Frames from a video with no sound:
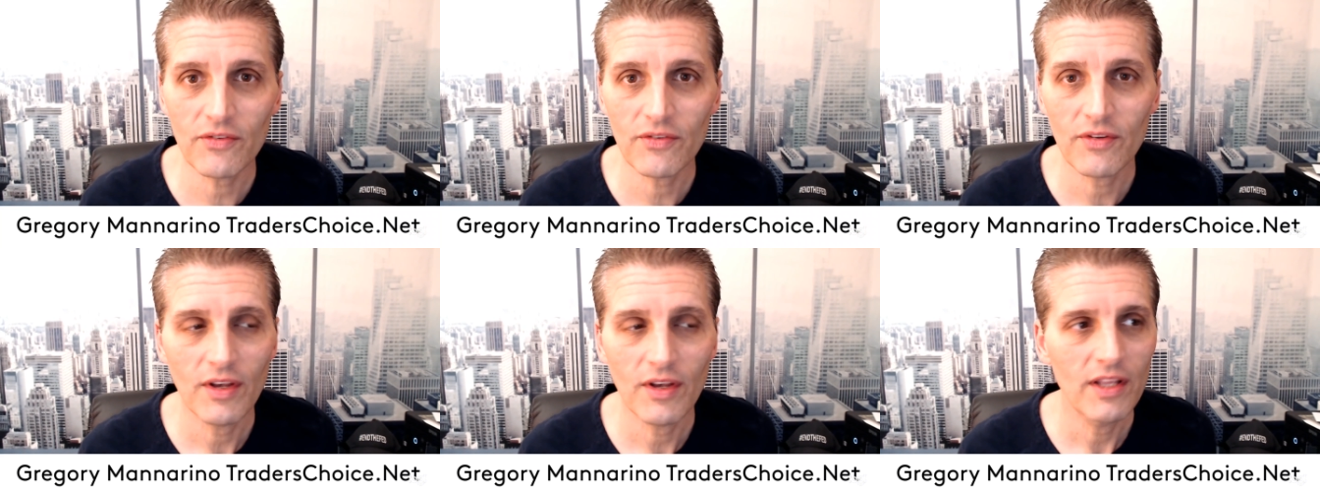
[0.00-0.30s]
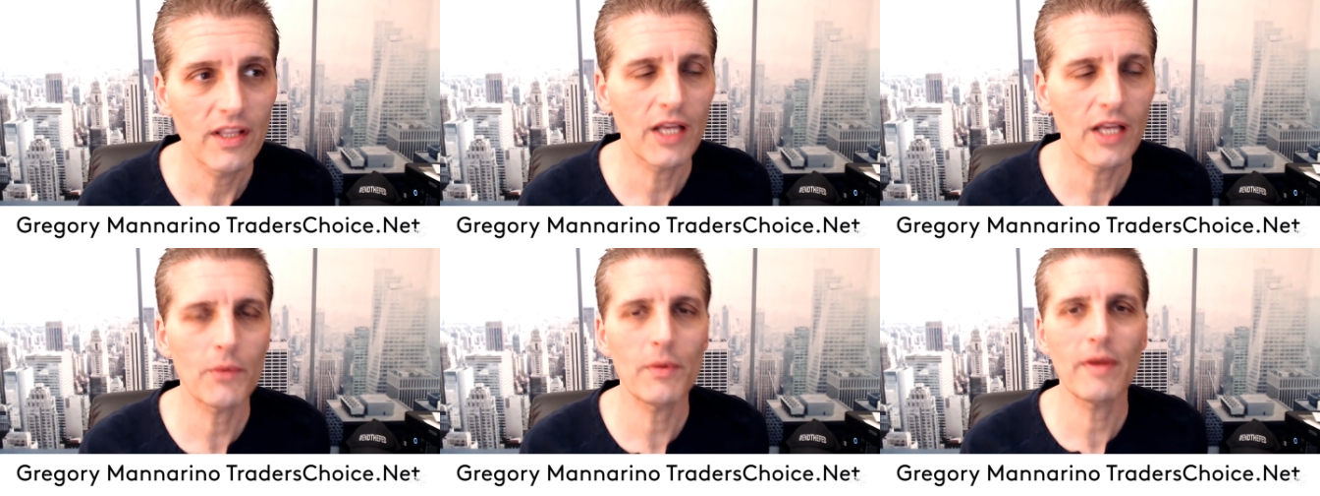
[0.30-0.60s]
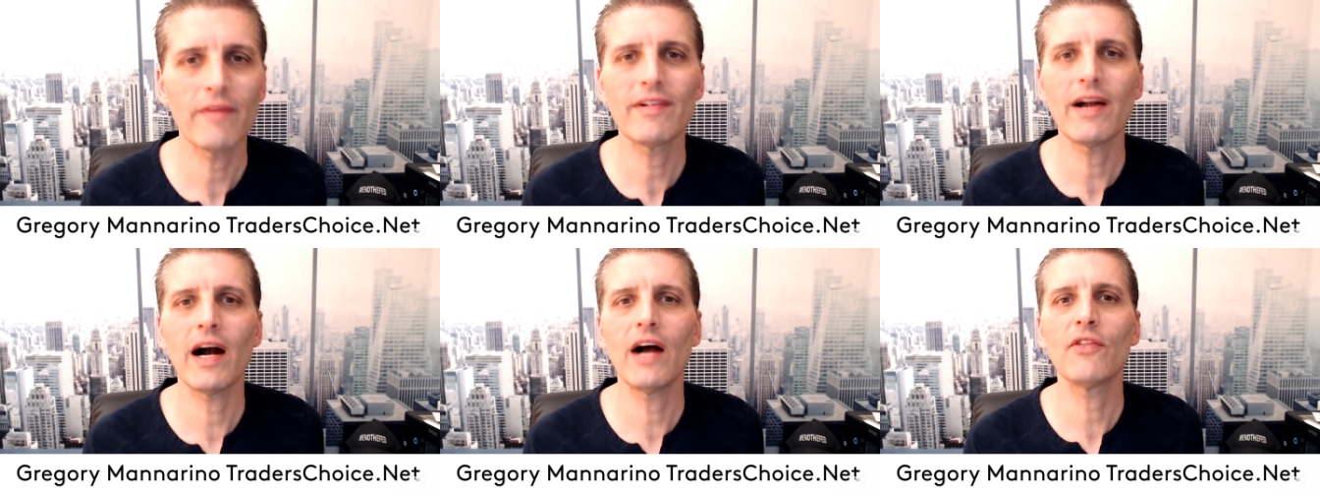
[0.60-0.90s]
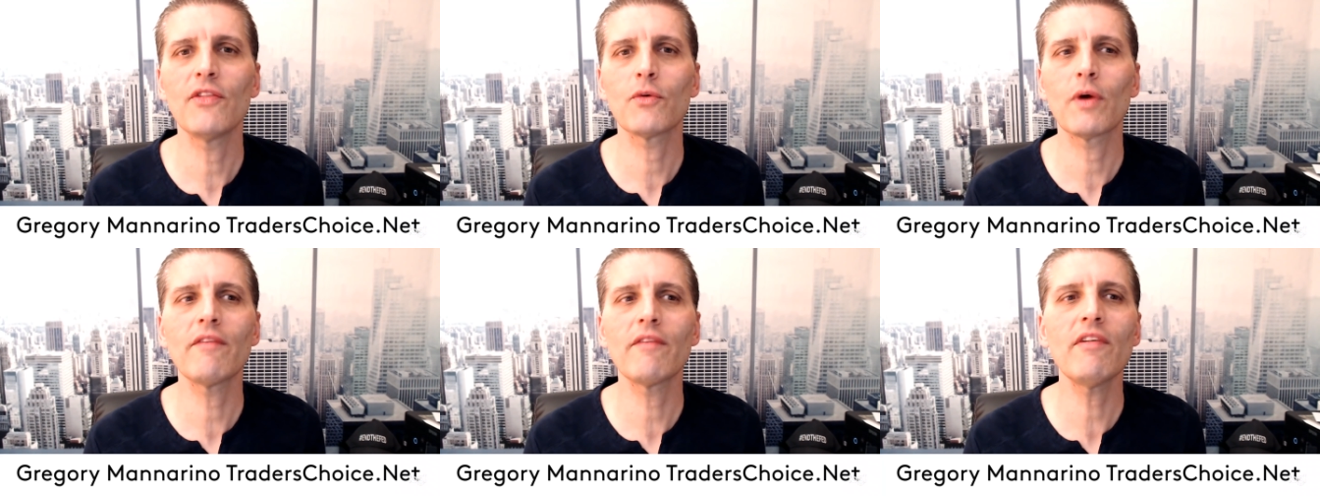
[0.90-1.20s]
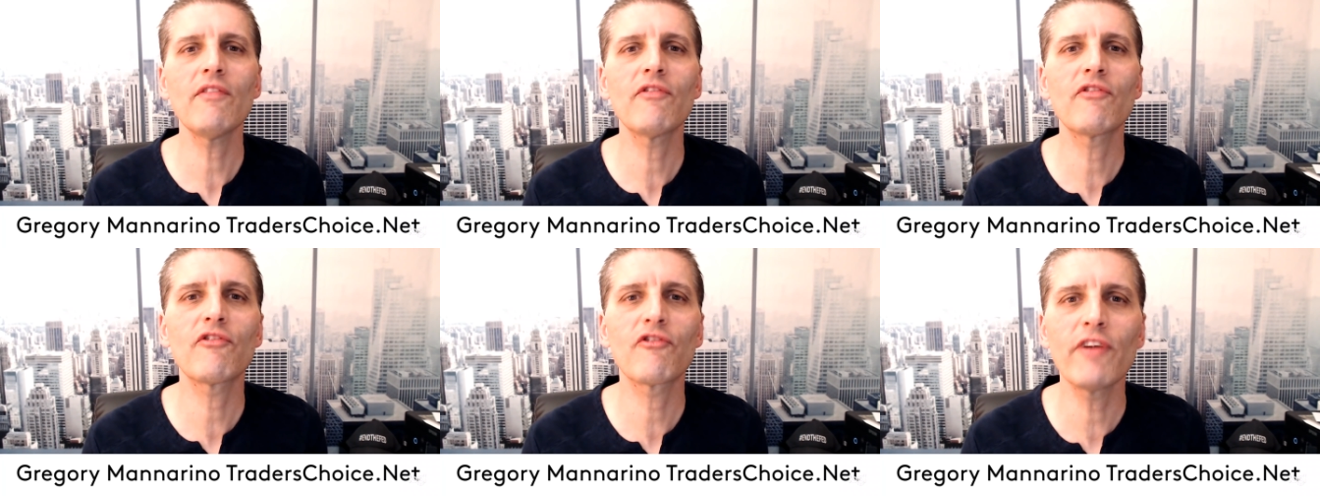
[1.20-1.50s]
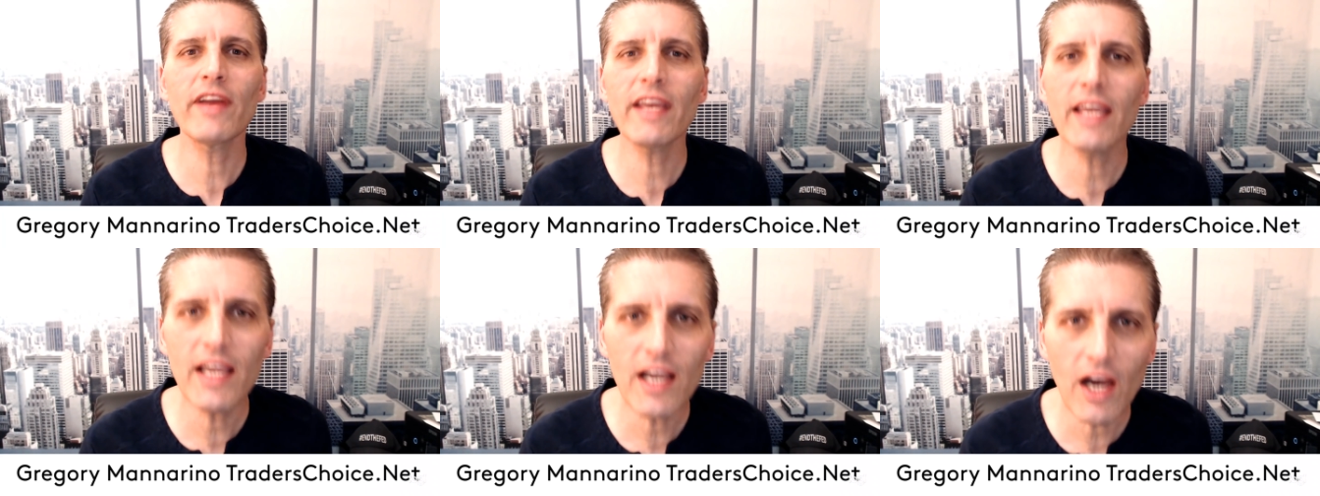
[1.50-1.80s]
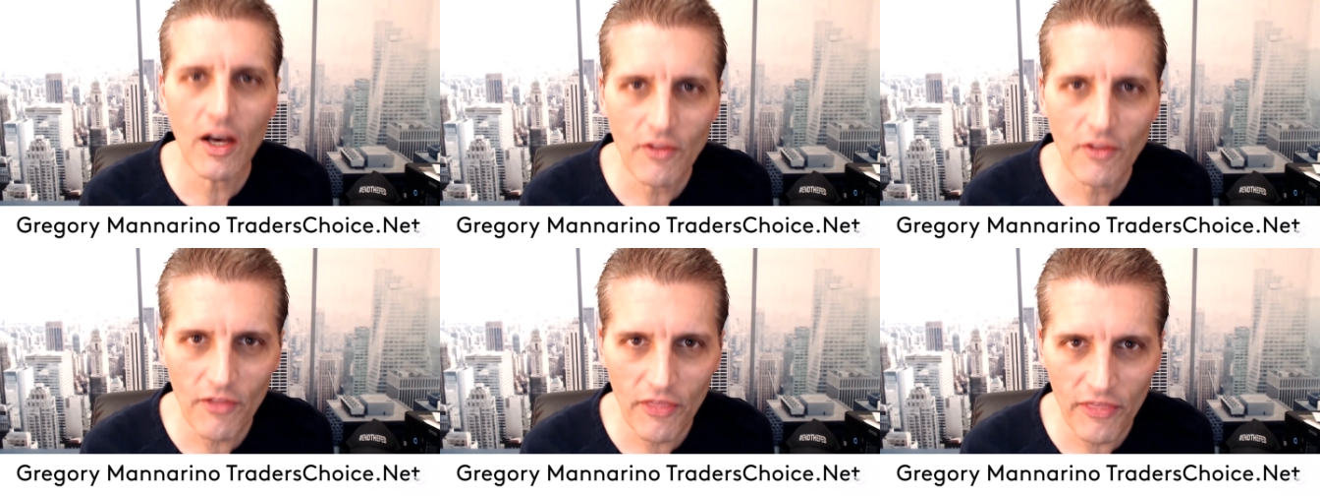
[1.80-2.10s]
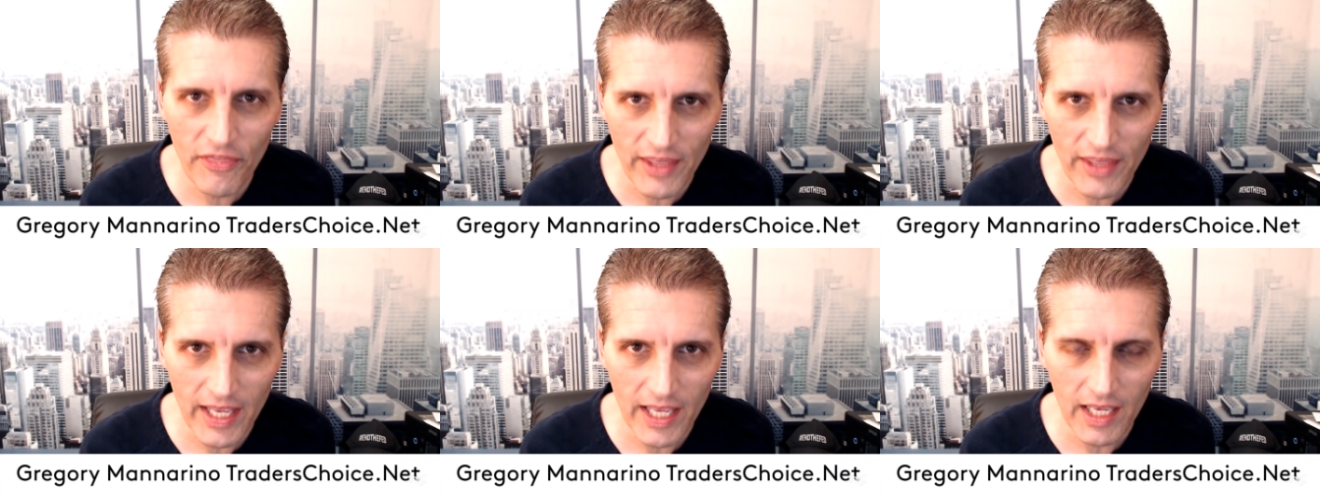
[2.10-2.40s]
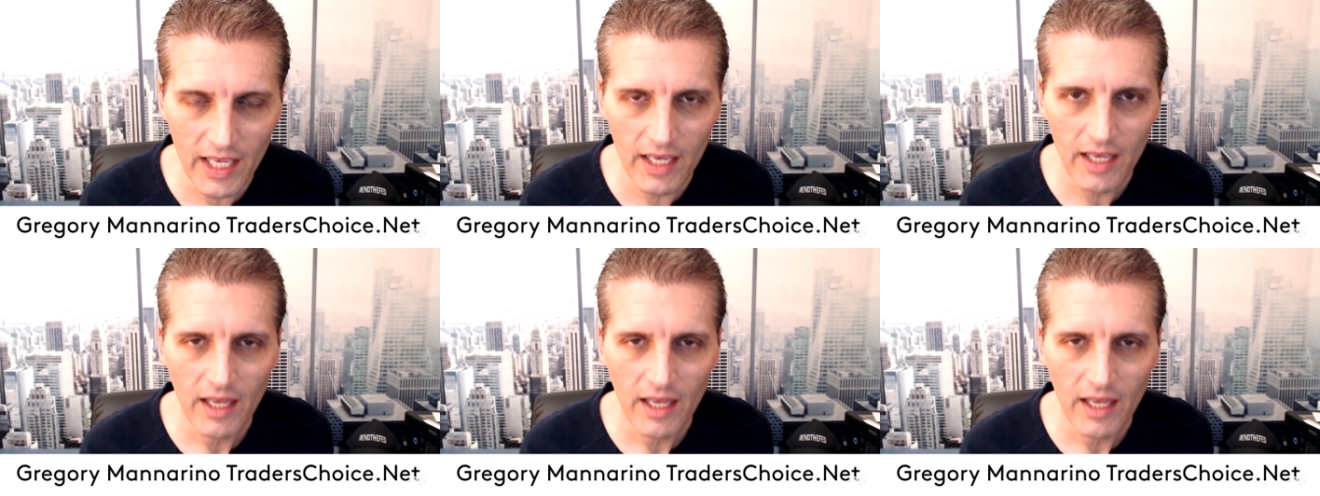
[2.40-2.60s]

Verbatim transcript: like we have gotten through every freaking other thing